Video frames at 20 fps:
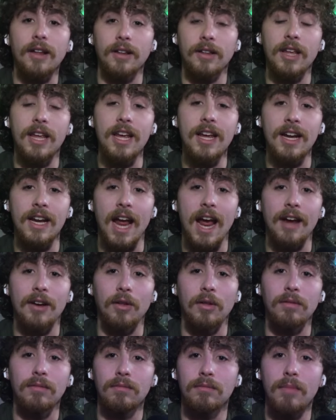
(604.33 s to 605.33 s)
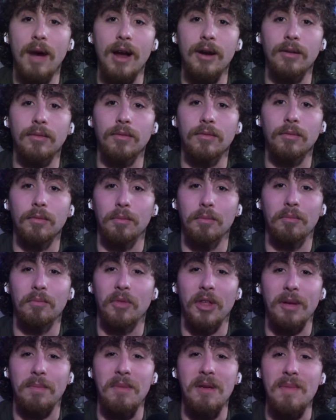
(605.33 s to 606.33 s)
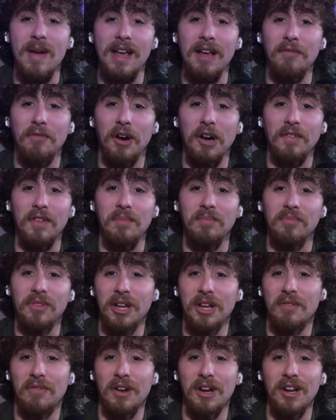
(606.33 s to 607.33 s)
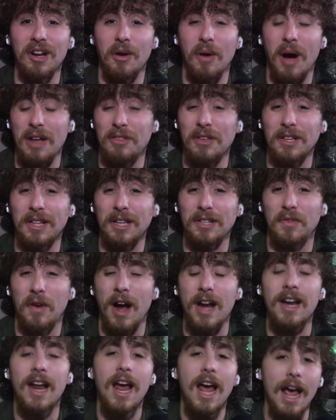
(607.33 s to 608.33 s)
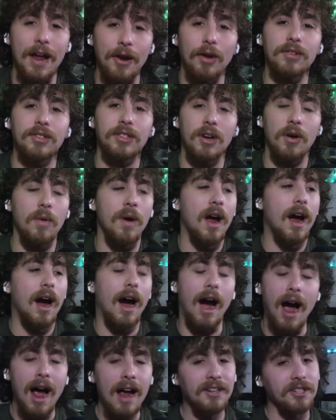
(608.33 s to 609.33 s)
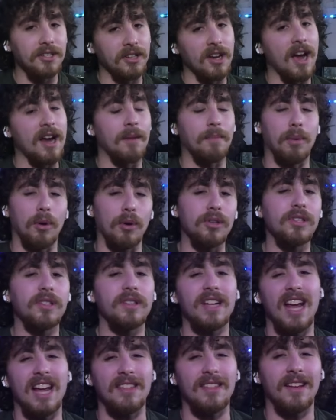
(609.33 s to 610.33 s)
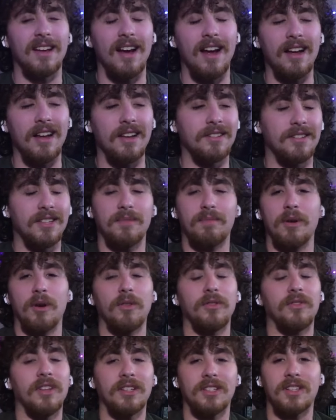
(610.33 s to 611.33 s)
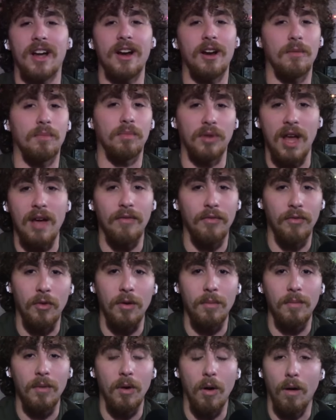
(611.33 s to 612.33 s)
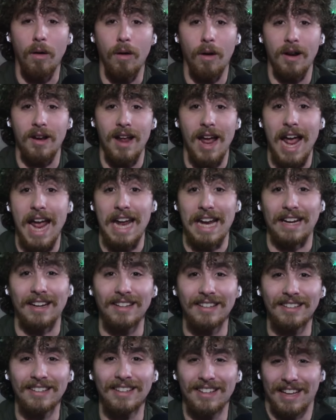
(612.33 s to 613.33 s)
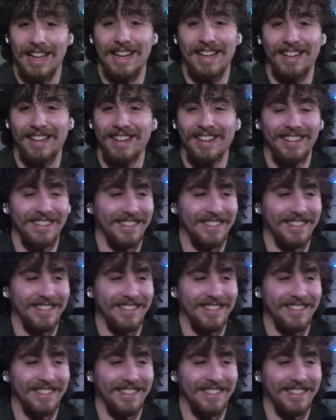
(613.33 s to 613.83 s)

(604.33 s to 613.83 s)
He can handle my, like, me making fun of him in a video. I think that's fine. And also, I just kind of personally hate the guy because he's built an entire platform on hate. Like,